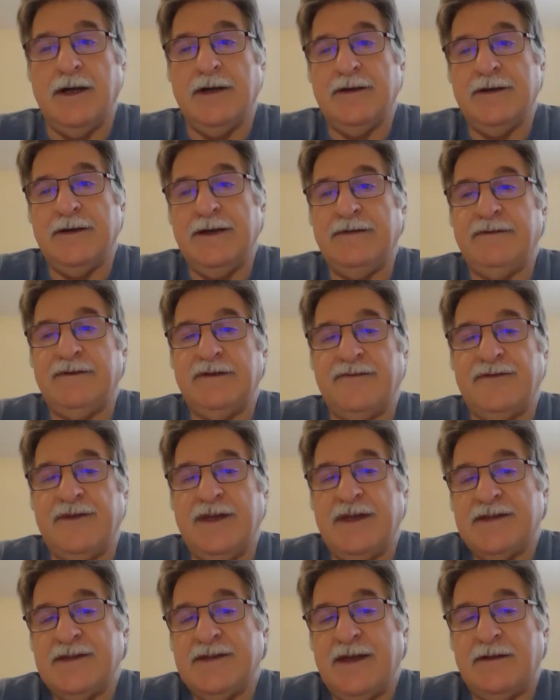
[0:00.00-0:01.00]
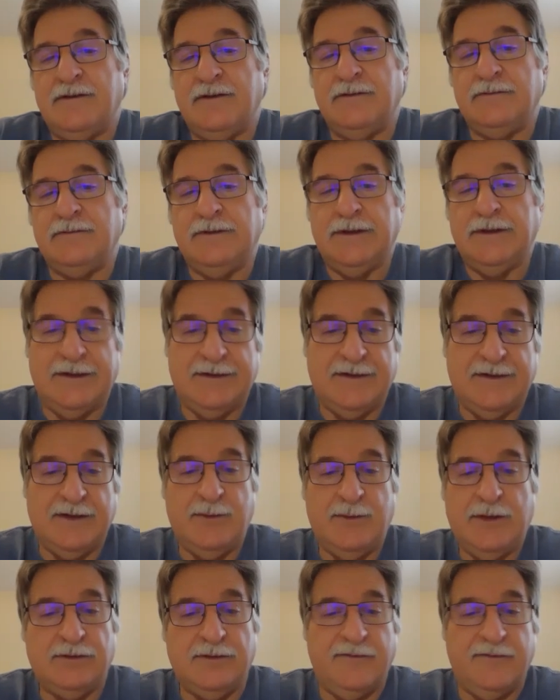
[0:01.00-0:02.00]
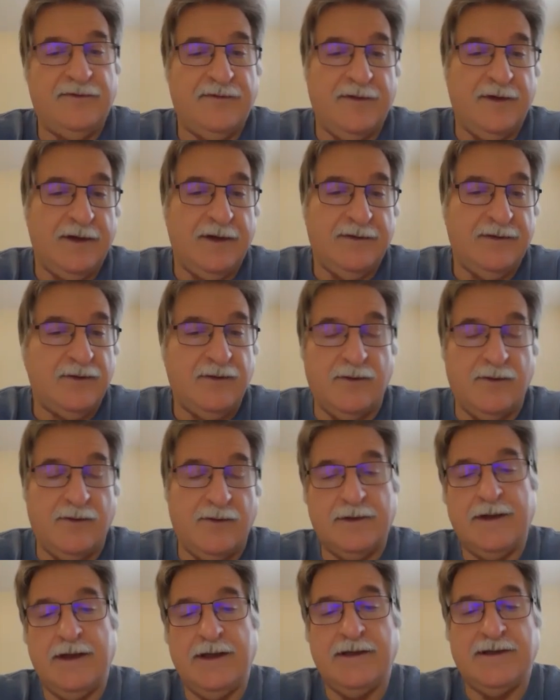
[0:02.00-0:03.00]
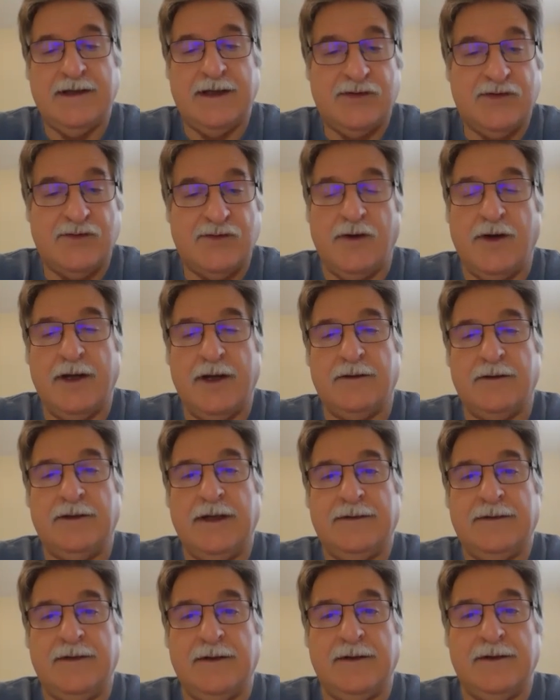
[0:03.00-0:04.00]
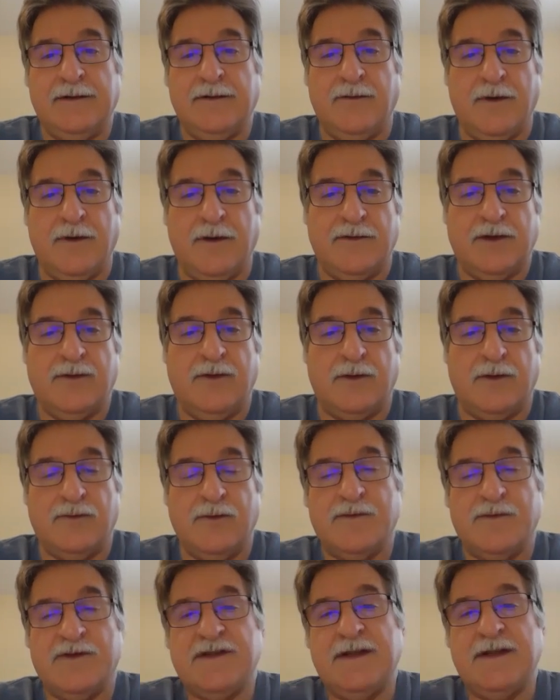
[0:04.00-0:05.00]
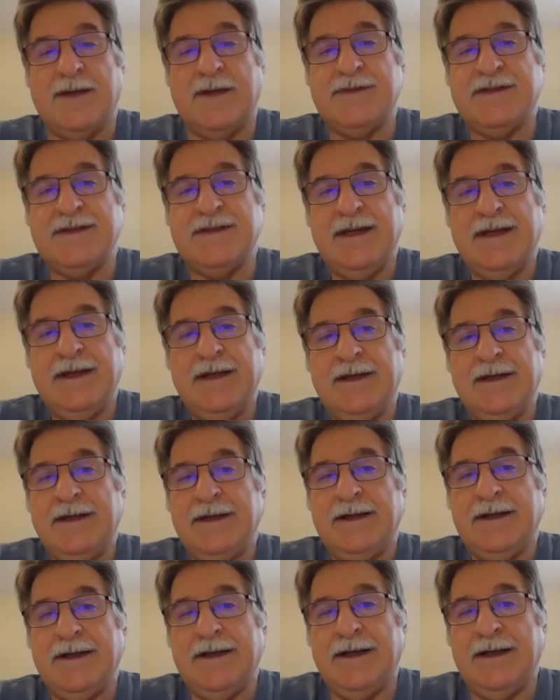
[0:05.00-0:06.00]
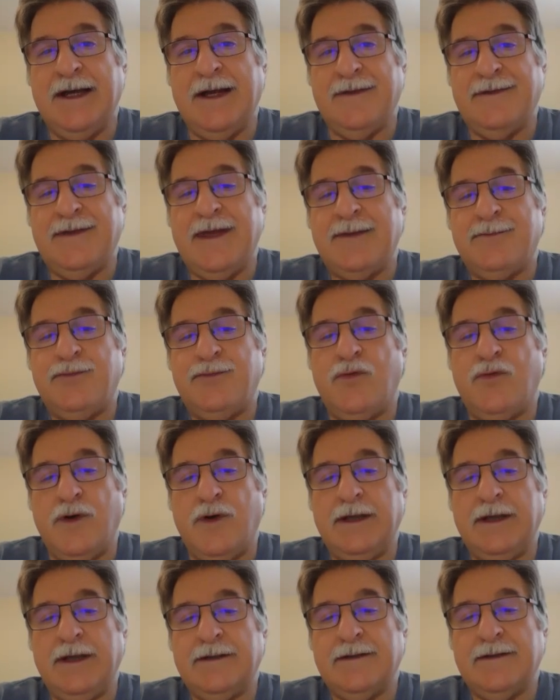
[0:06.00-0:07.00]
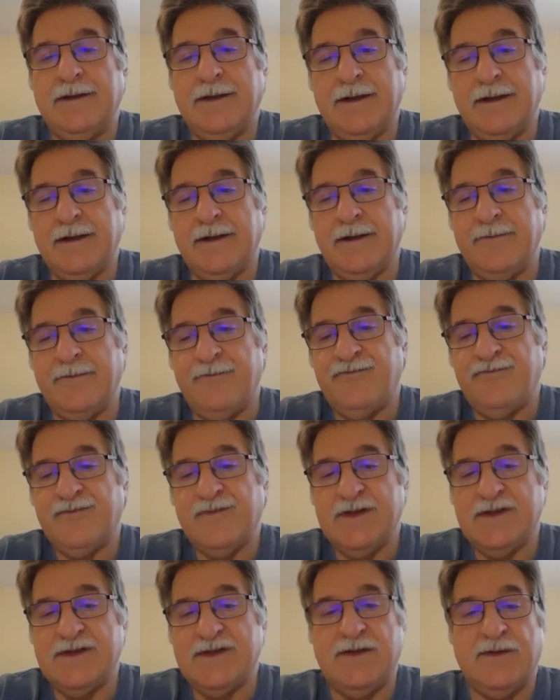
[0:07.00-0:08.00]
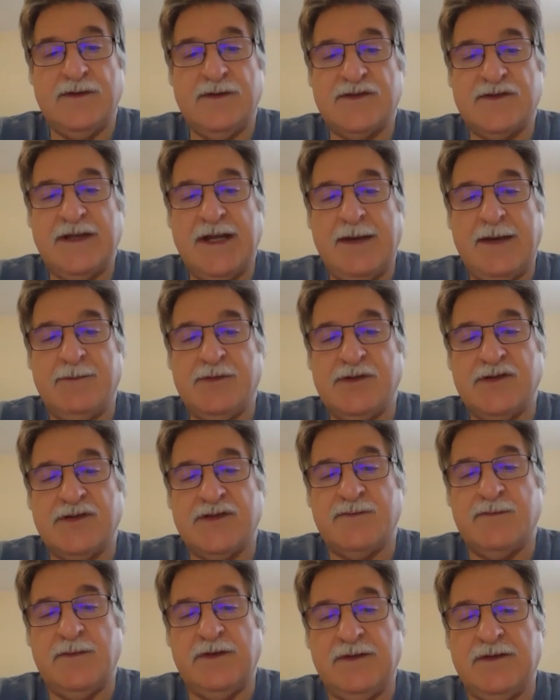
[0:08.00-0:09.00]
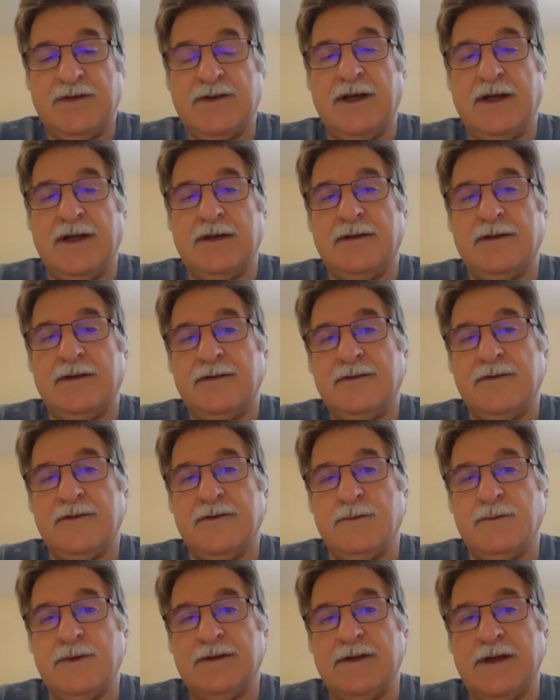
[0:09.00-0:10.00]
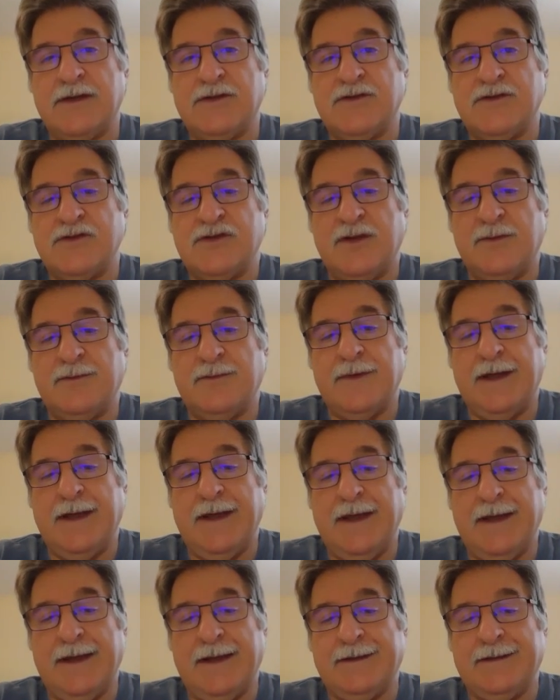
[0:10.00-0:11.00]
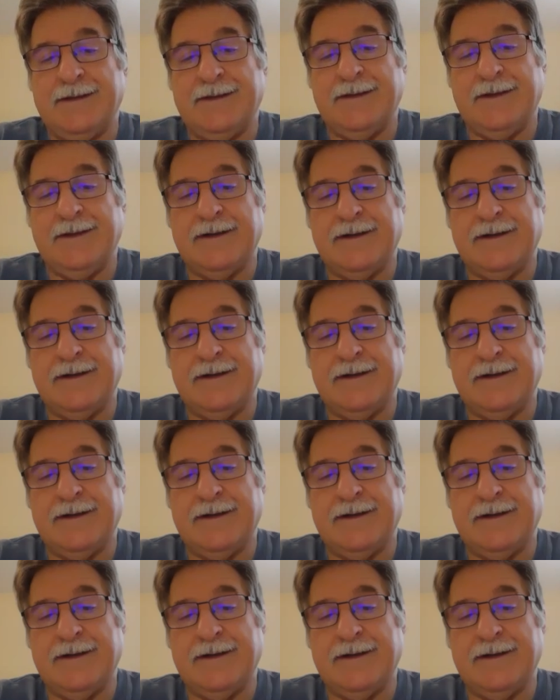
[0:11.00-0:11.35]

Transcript: even if they settle in the middle of the court case at trial or on the courtroom steps, at that point, serious damage has been done to the relationship, and